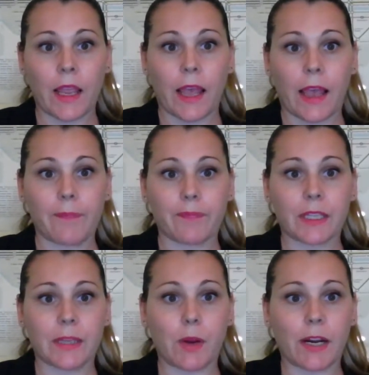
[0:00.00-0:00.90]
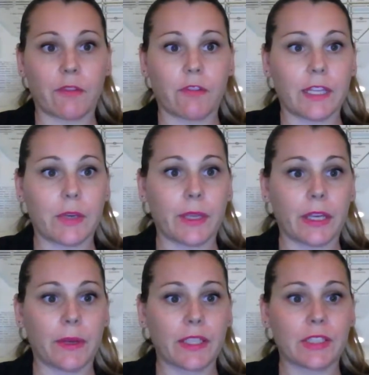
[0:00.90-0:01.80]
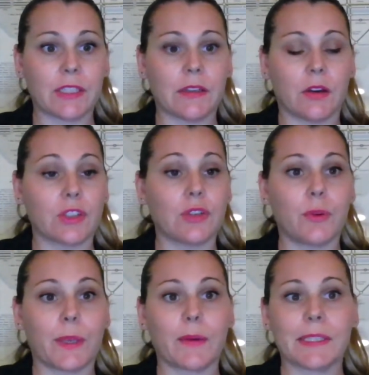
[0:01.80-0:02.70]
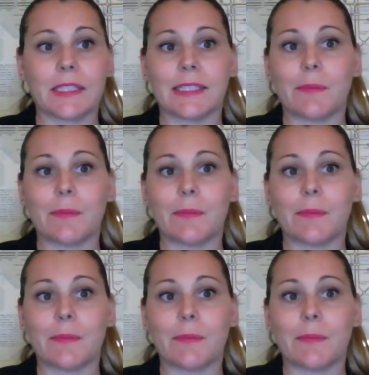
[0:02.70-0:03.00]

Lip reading: And one other really quick question, or 2 quick questions.